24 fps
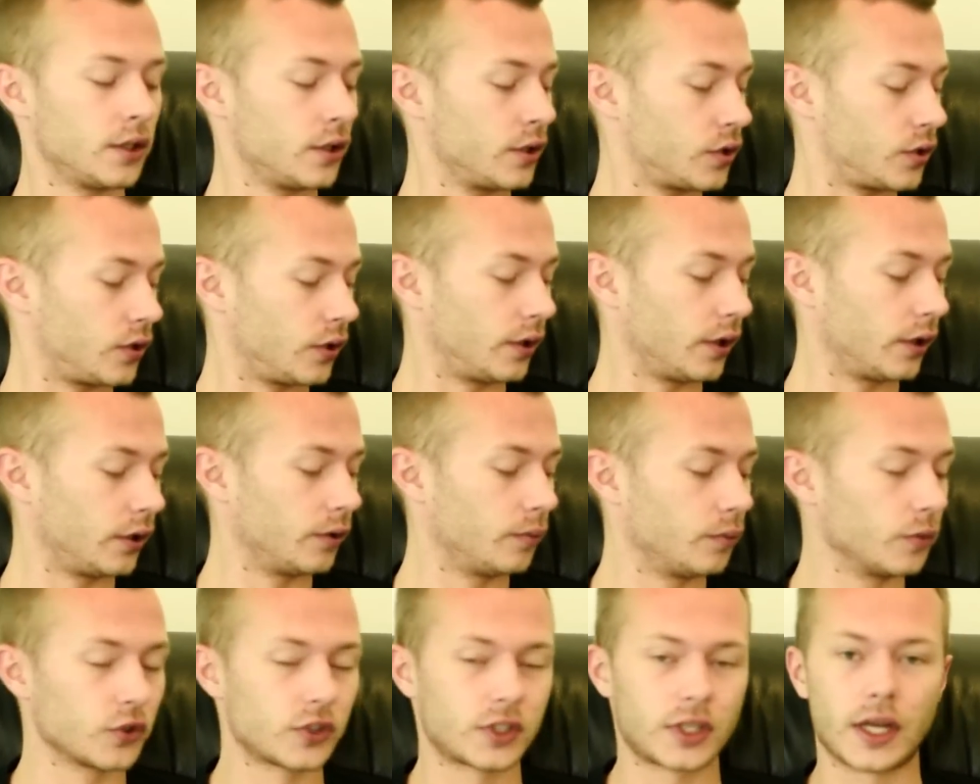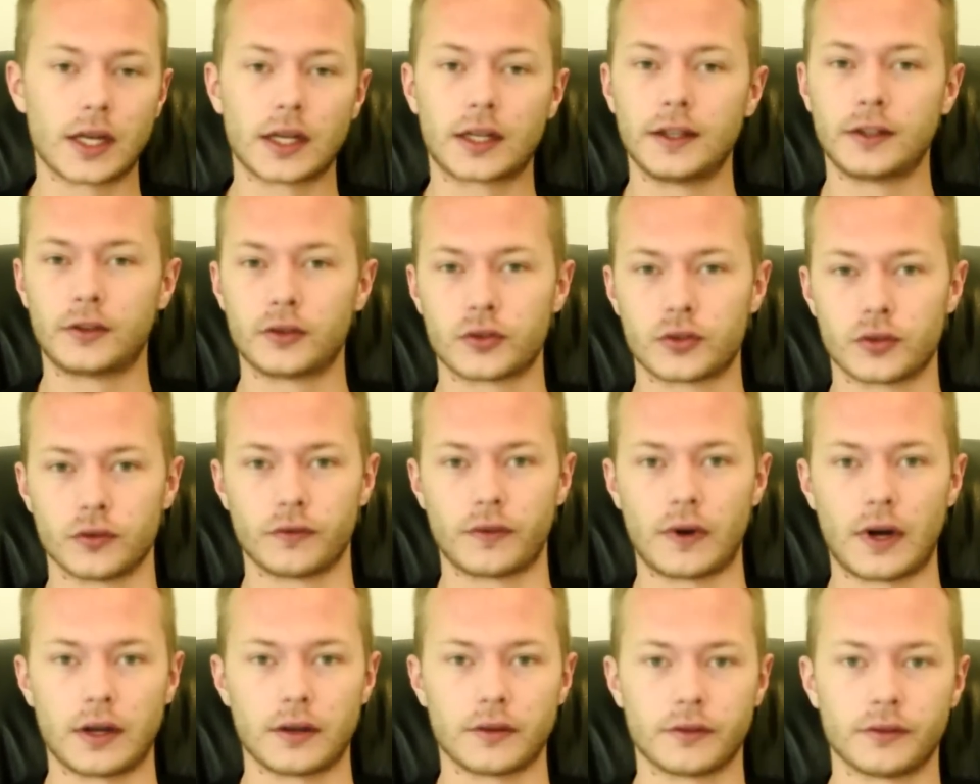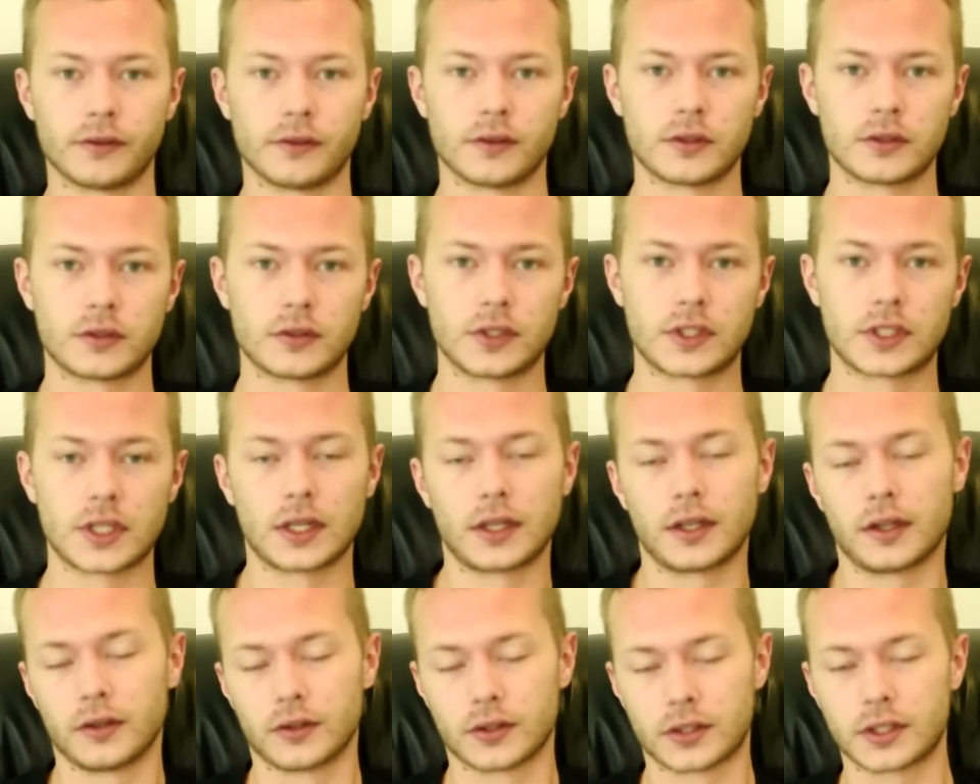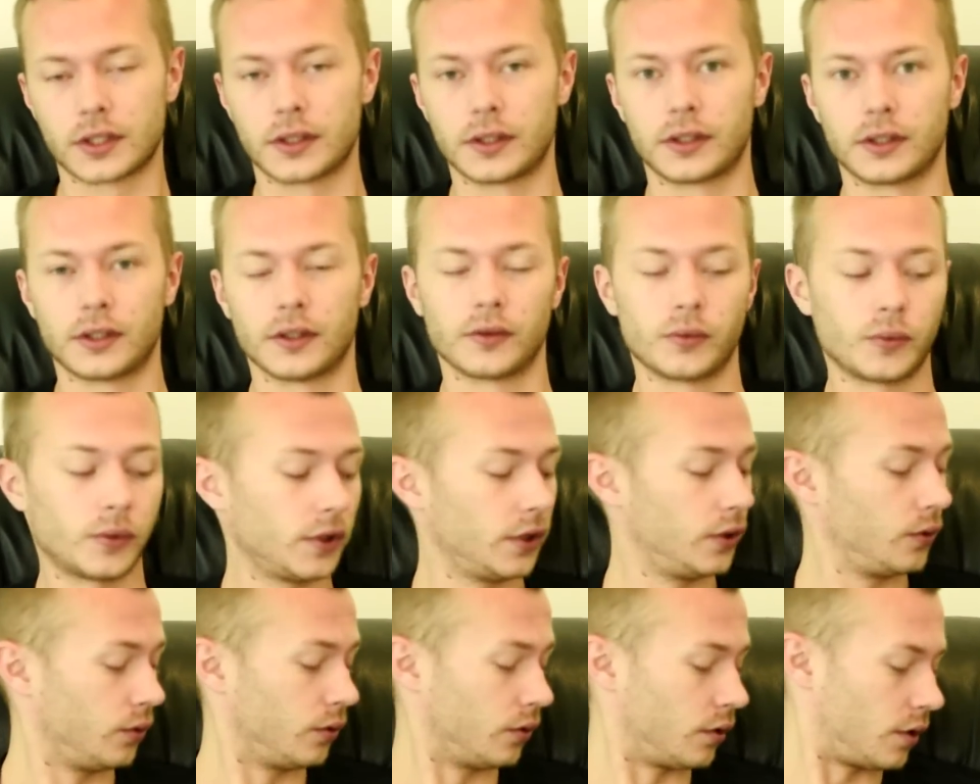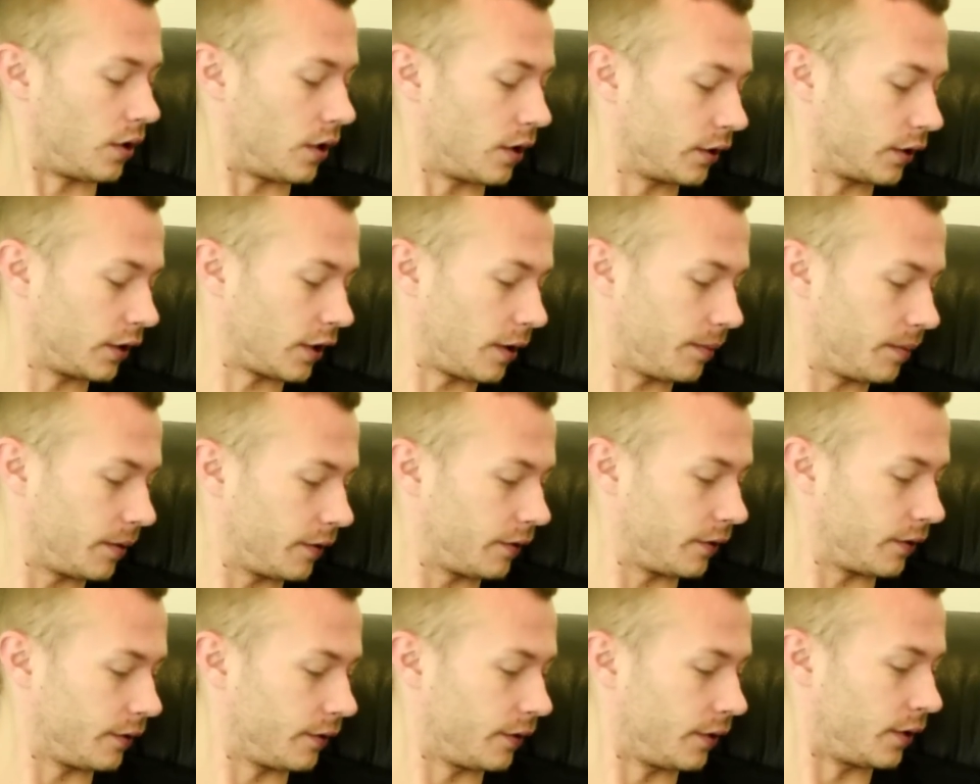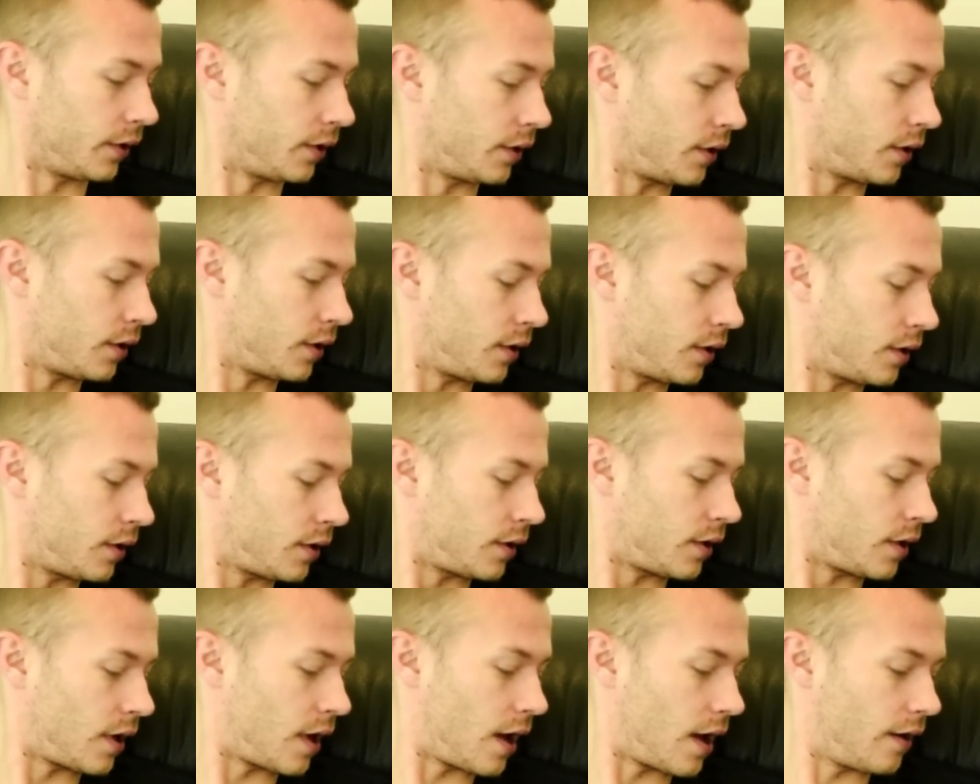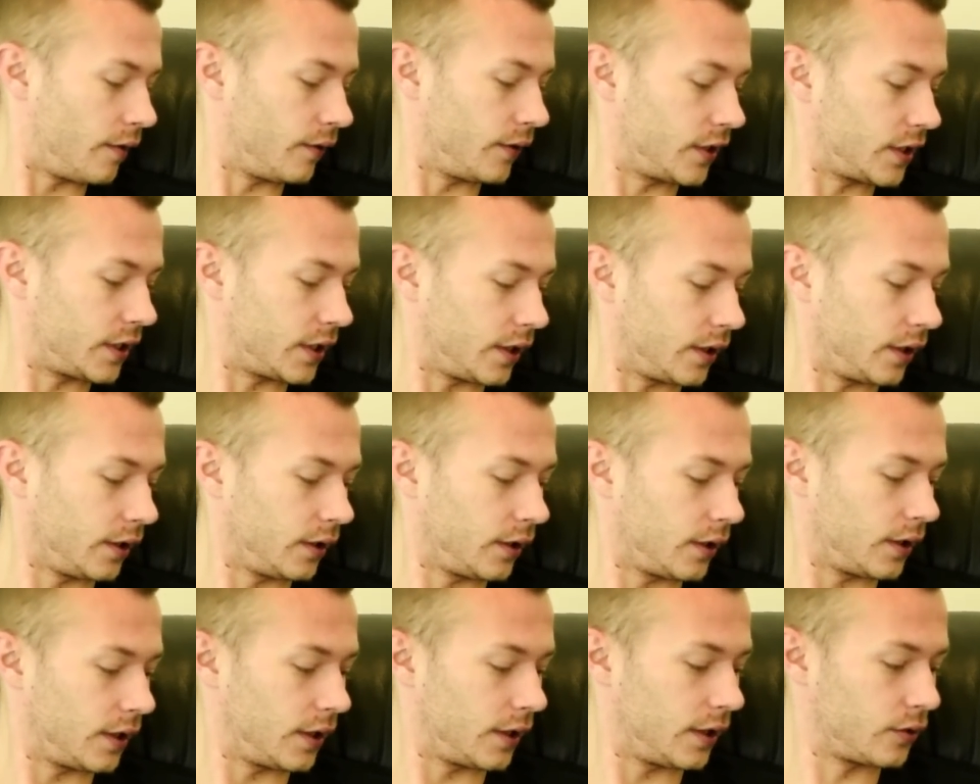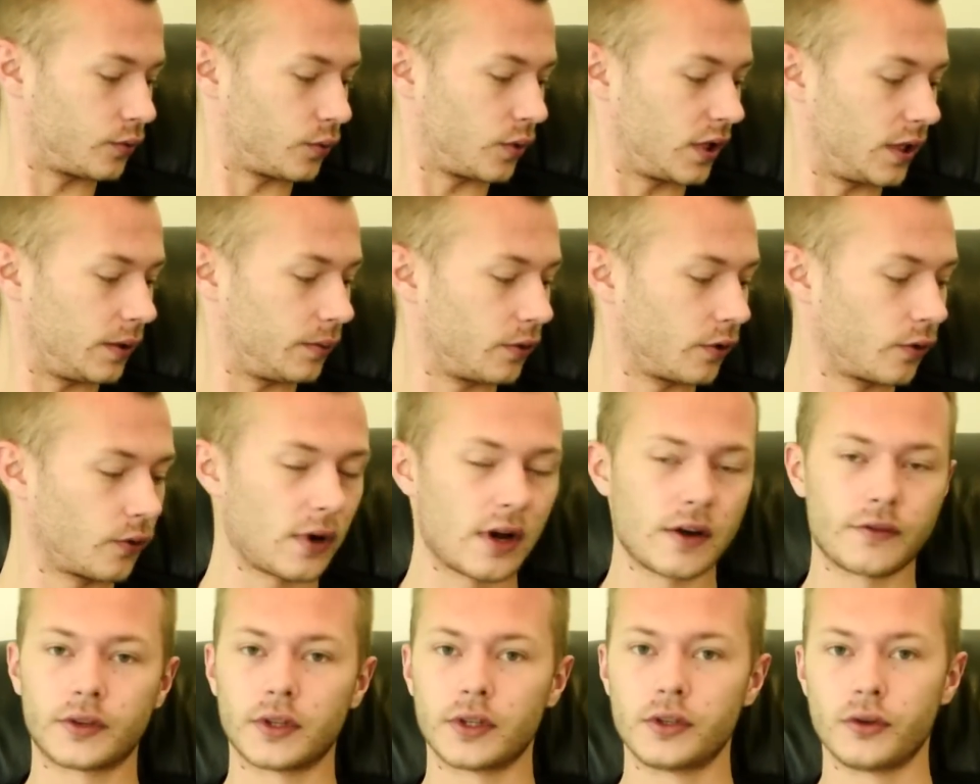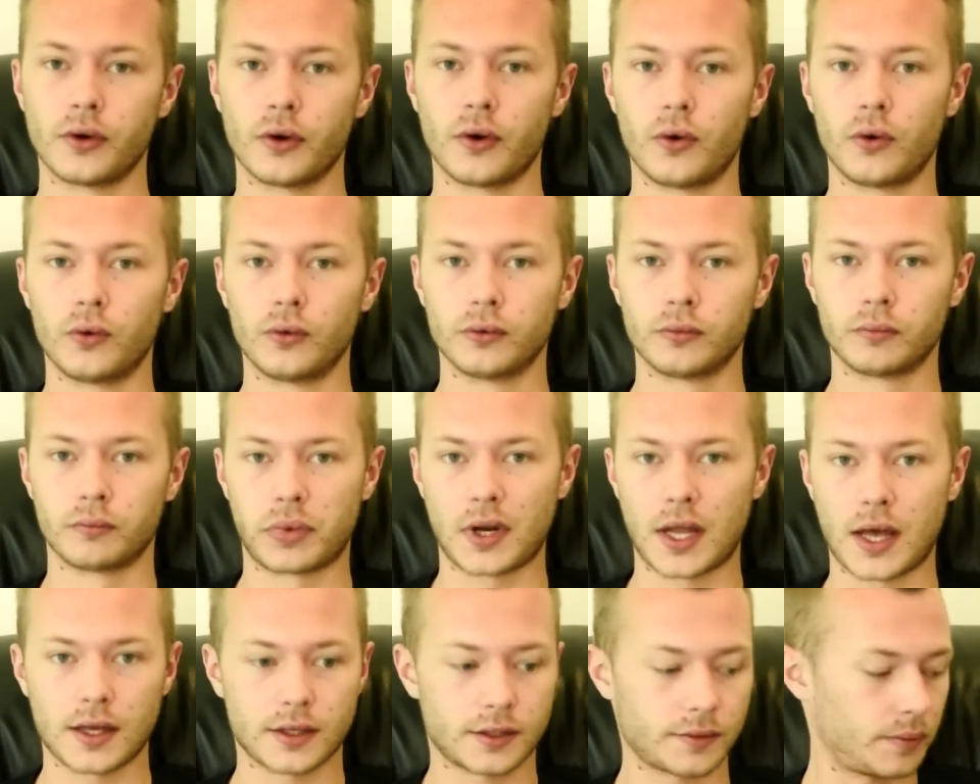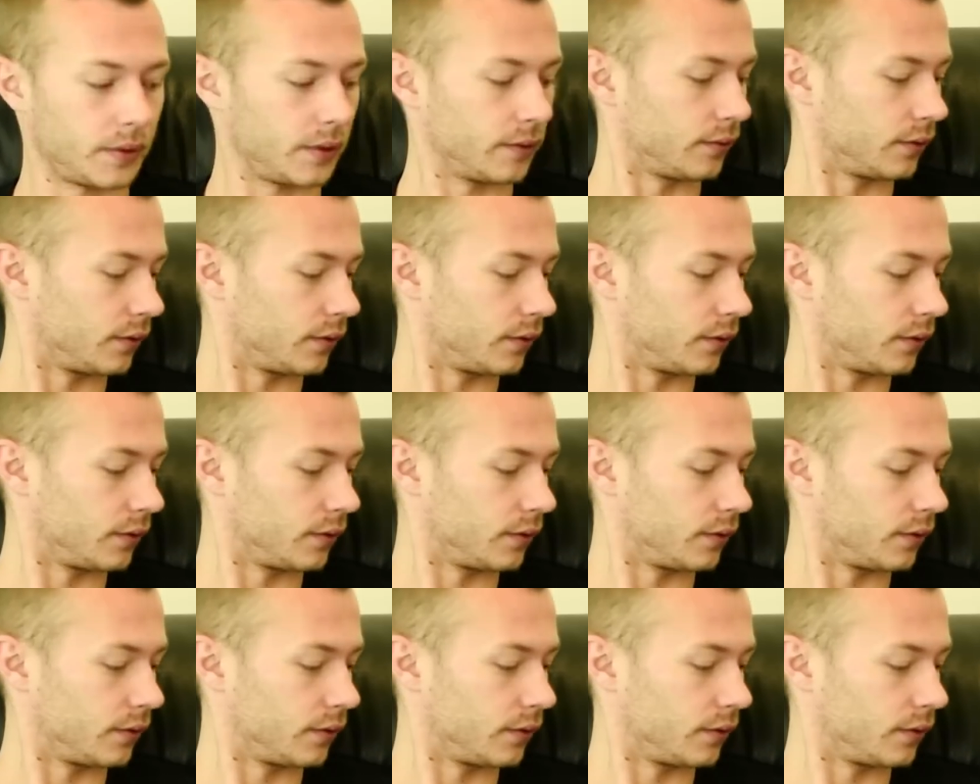so that they're most likely to survive. So it's a little thing we do on top of it. Everything is you keep the graft in your own plasma.